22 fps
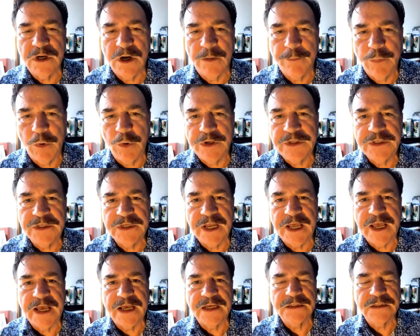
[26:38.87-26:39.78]

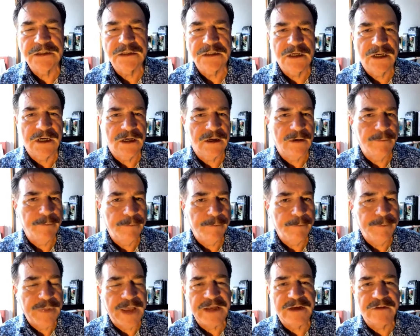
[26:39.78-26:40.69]
appointed as
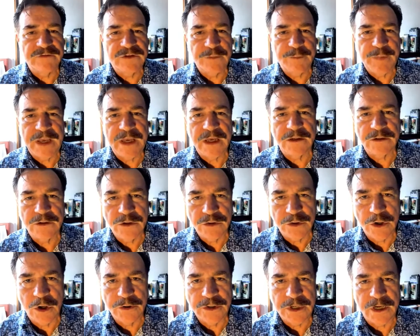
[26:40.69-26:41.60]
Bank of Japan,
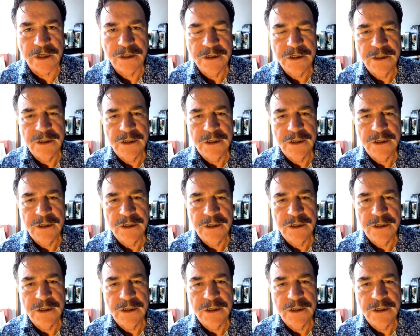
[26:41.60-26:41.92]
Kudoda.